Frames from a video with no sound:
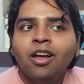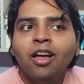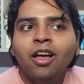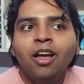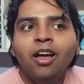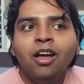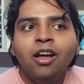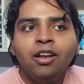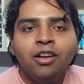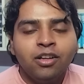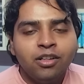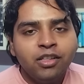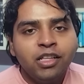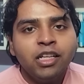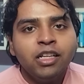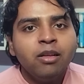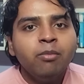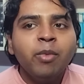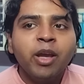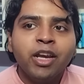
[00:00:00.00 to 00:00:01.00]
other
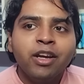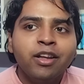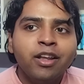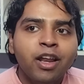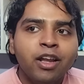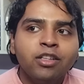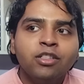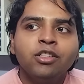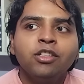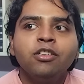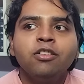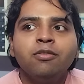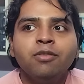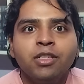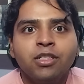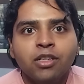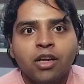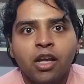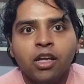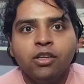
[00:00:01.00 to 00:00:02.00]
than the main character,
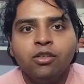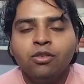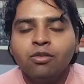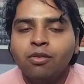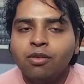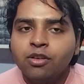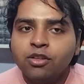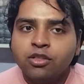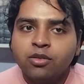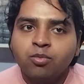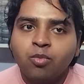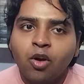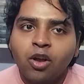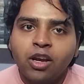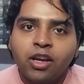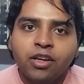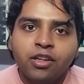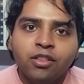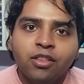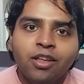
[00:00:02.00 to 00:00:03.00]
which I don't want to
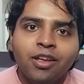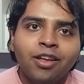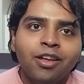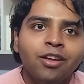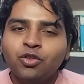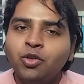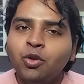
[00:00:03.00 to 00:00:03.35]
spoil anything.